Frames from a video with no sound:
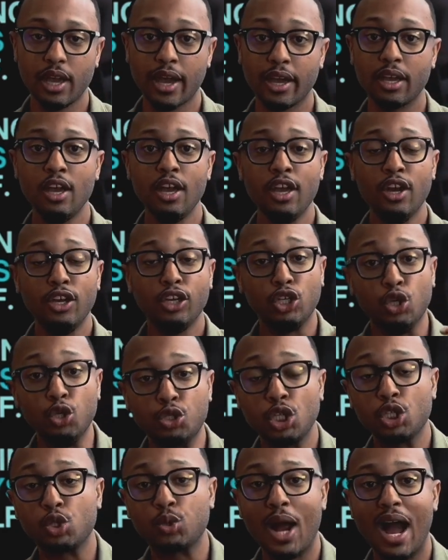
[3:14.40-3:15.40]
Okay.
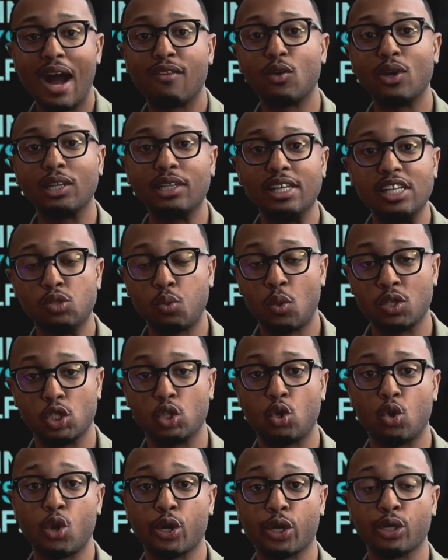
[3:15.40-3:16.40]
You should travel at least
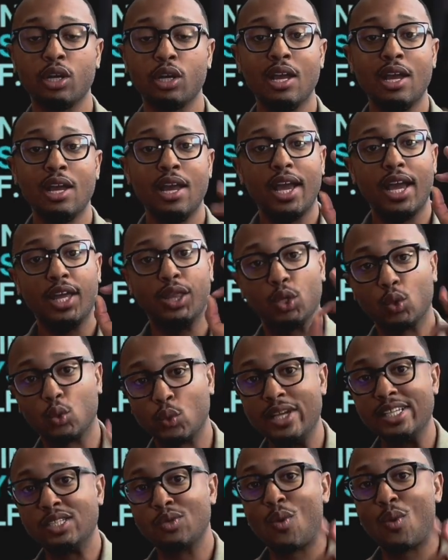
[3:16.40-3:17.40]
once a quarter. And the
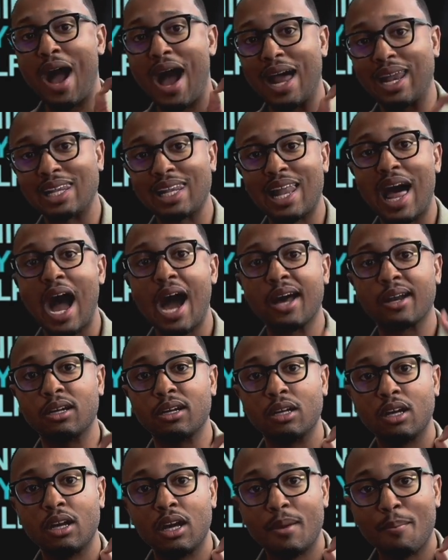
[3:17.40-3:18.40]
reason why a lot
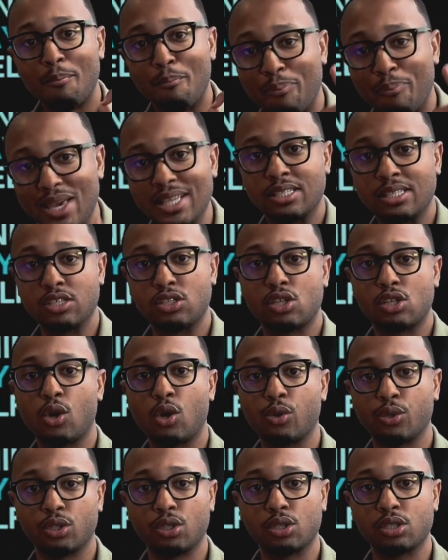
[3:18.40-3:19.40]
of business
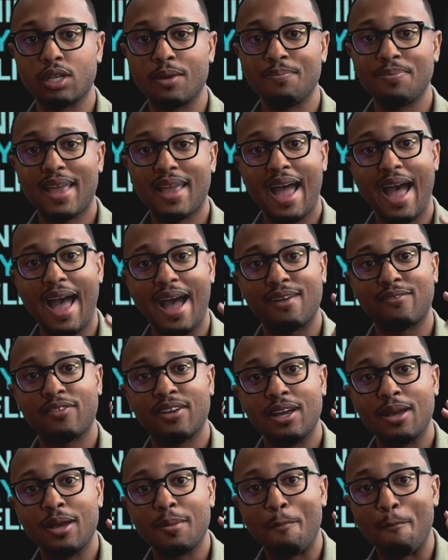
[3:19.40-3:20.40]
owners
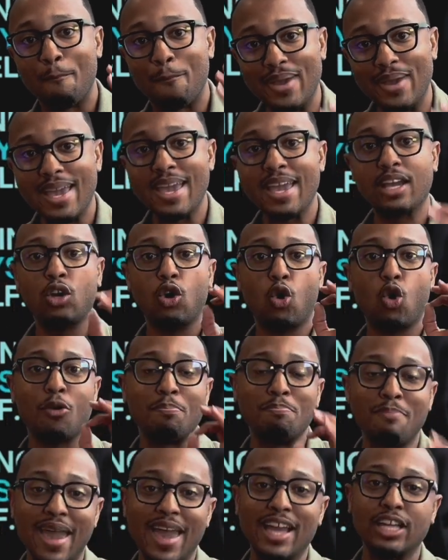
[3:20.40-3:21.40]
have big
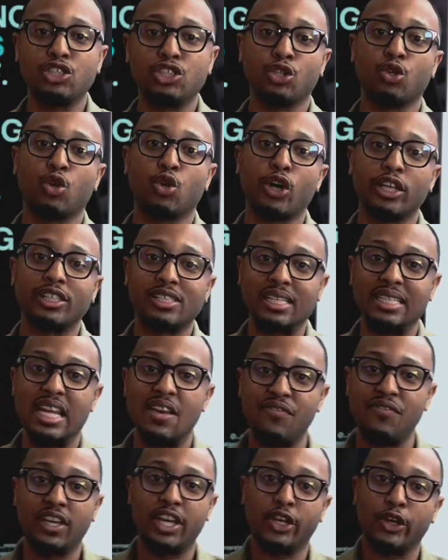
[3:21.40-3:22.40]
or major or
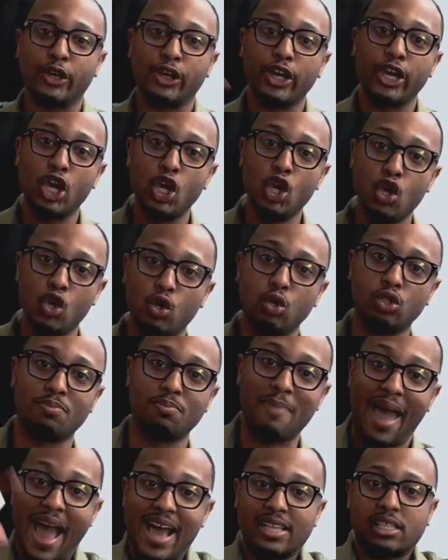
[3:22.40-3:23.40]
significant or
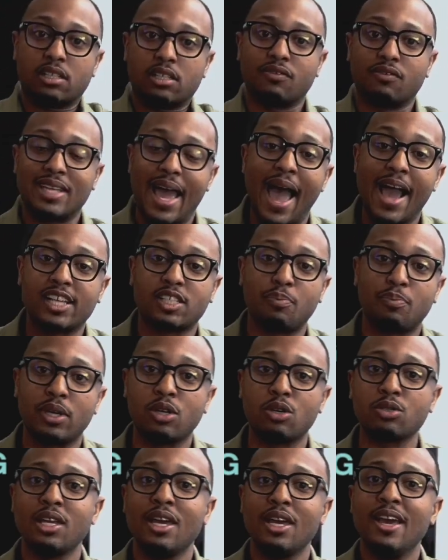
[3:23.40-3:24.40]
huge, massive tax
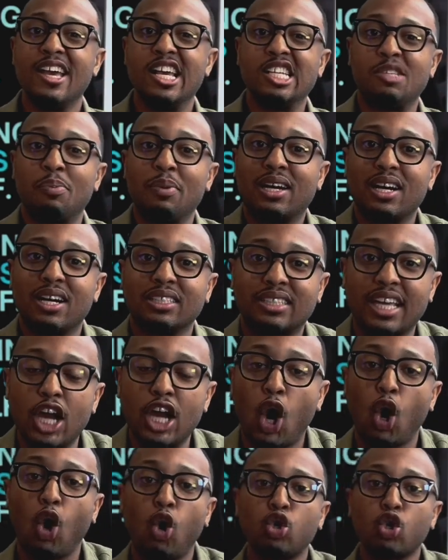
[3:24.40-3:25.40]
bills is because
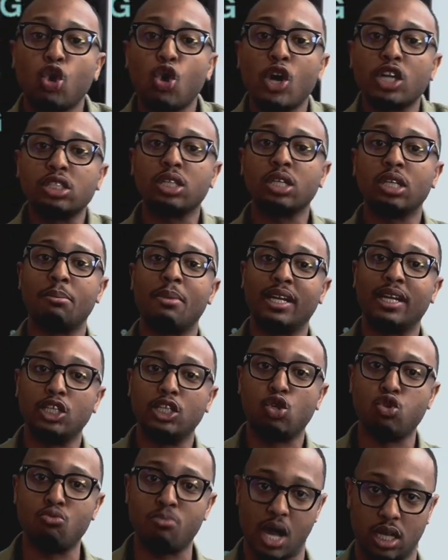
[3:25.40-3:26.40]
they hold on to the
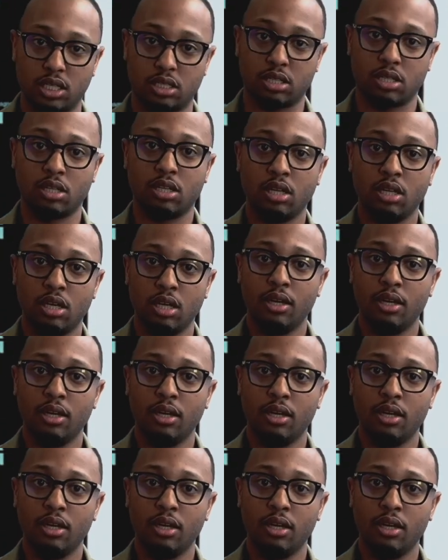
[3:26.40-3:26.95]
money too much.